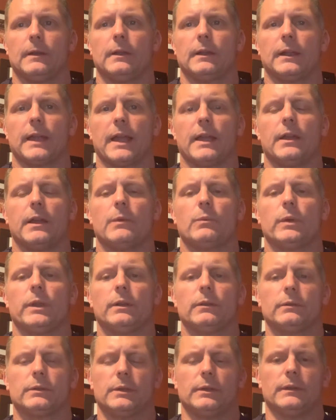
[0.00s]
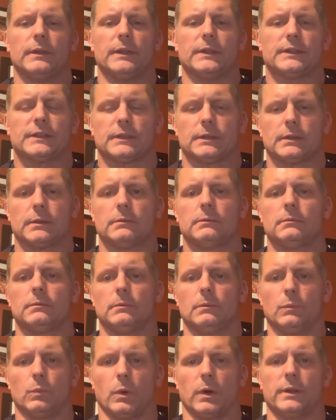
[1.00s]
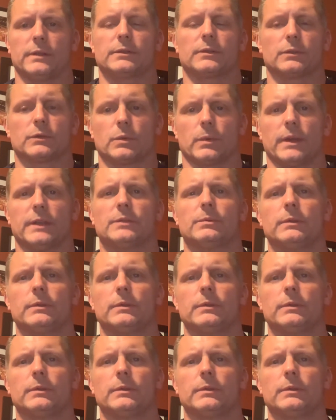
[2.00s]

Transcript: Okay, and we don't do this once or twice.